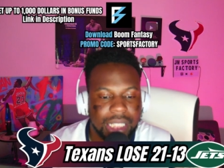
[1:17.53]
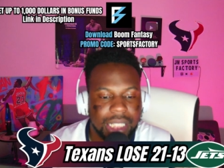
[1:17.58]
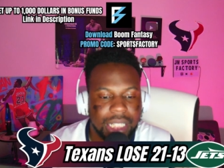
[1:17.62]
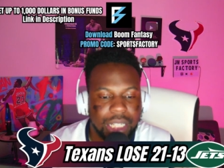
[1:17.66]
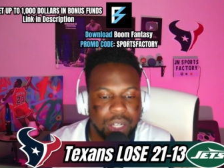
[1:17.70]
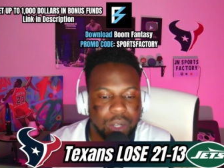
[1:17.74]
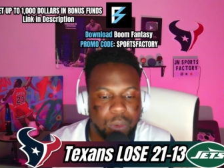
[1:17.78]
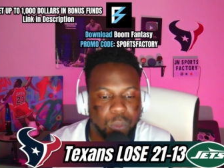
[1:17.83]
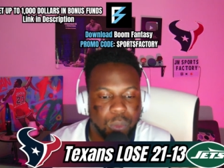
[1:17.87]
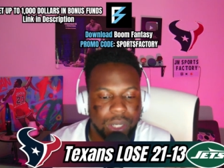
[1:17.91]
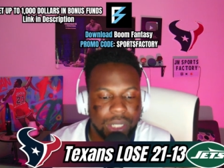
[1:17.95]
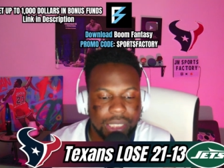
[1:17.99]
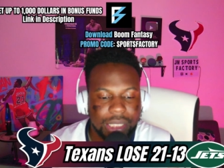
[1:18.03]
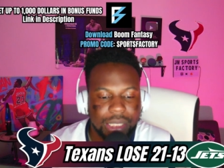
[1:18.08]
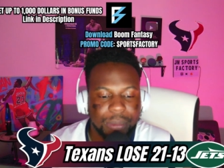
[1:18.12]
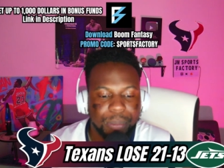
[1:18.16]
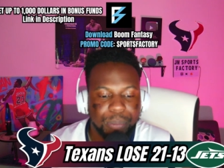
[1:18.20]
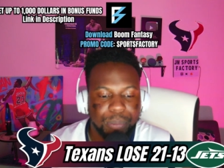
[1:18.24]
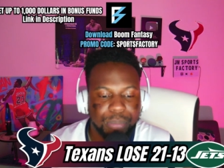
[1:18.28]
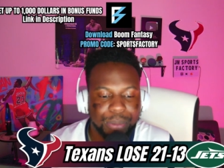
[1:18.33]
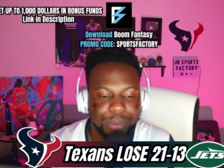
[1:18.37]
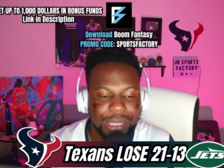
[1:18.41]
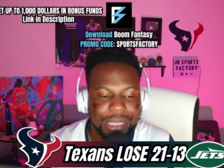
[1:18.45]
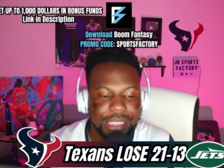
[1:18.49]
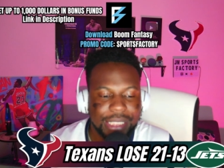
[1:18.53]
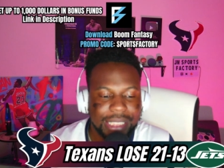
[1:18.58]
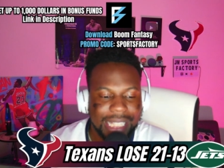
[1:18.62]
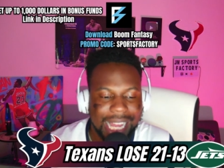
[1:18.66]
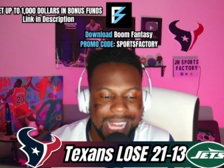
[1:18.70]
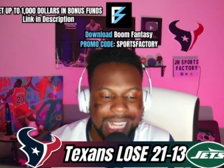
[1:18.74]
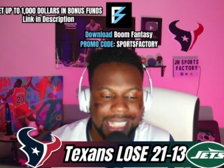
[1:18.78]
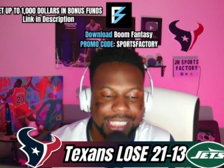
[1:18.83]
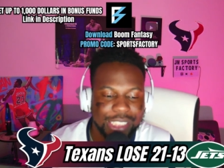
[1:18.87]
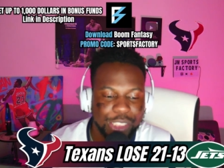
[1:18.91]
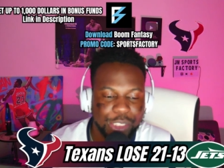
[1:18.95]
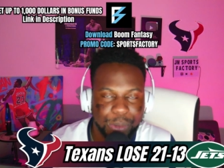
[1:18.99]
we're going to bring
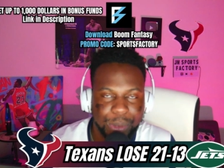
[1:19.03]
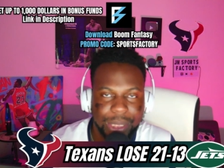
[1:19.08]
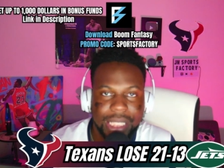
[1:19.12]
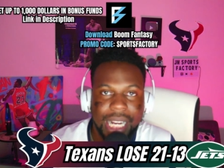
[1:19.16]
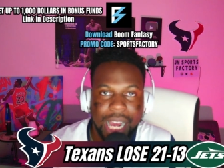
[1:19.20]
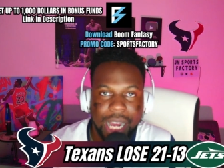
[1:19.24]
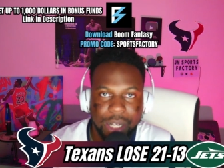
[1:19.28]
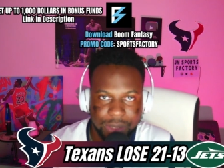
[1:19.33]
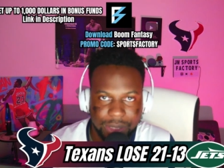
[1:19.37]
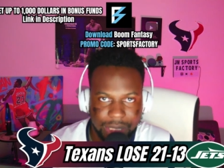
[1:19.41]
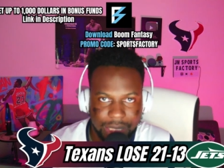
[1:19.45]
Kenyon Green out